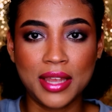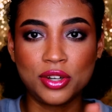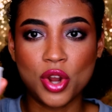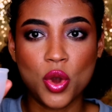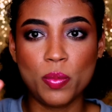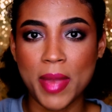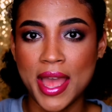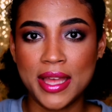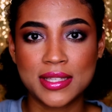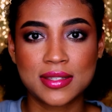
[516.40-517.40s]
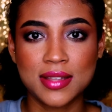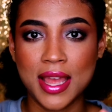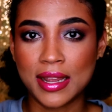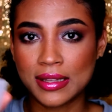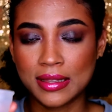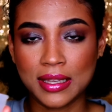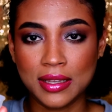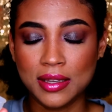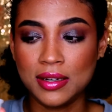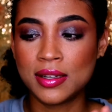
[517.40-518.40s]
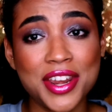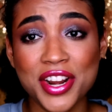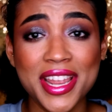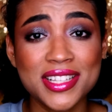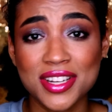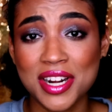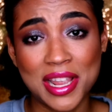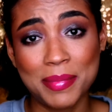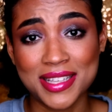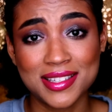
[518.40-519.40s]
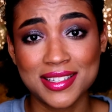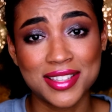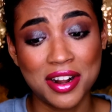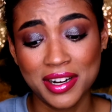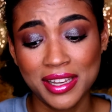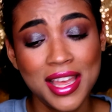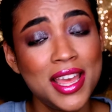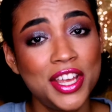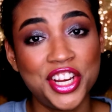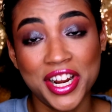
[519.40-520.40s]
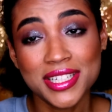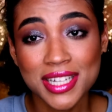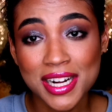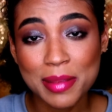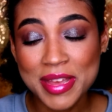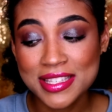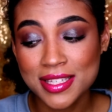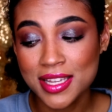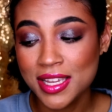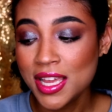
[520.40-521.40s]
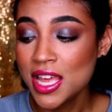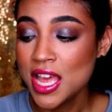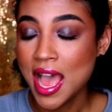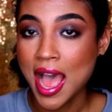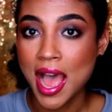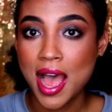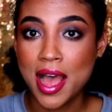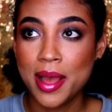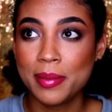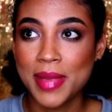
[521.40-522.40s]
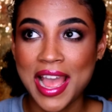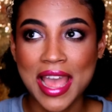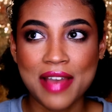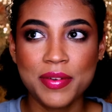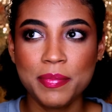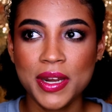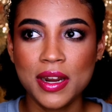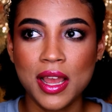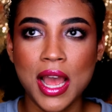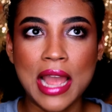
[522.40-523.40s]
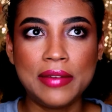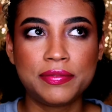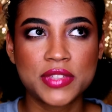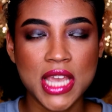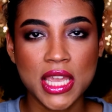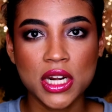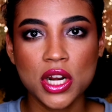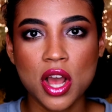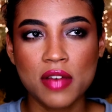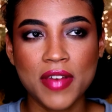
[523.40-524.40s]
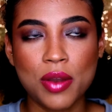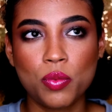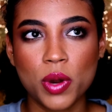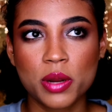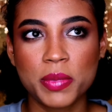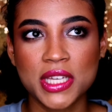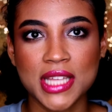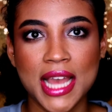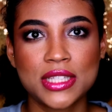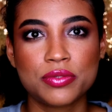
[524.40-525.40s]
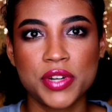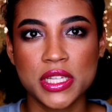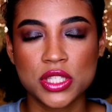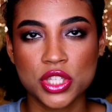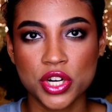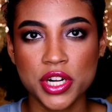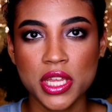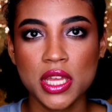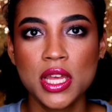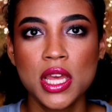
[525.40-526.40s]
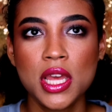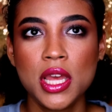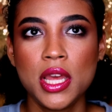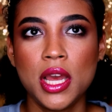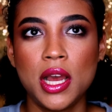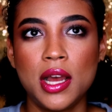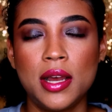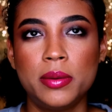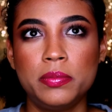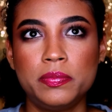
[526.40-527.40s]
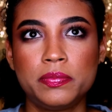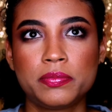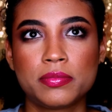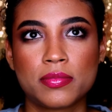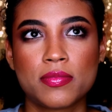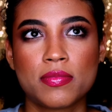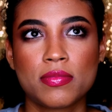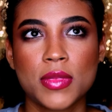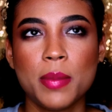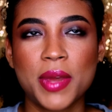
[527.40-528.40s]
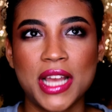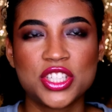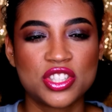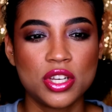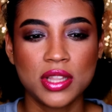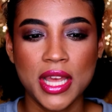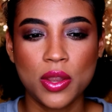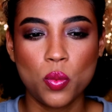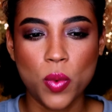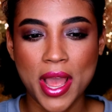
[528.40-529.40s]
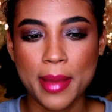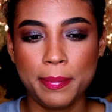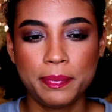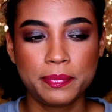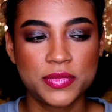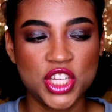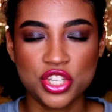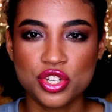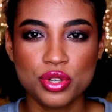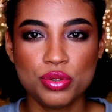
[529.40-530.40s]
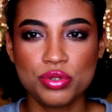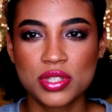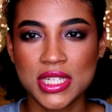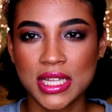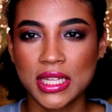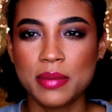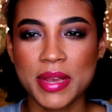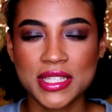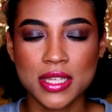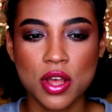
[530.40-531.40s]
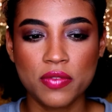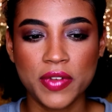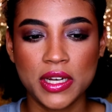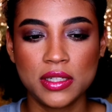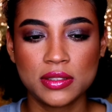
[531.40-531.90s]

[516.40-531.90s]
no mess and clean, and your hands are gonna get messy. Sorry, your hands are gonna get messy. I've taken it off at work because I had to reinsert it, but I just took like wet tissues to clean myself and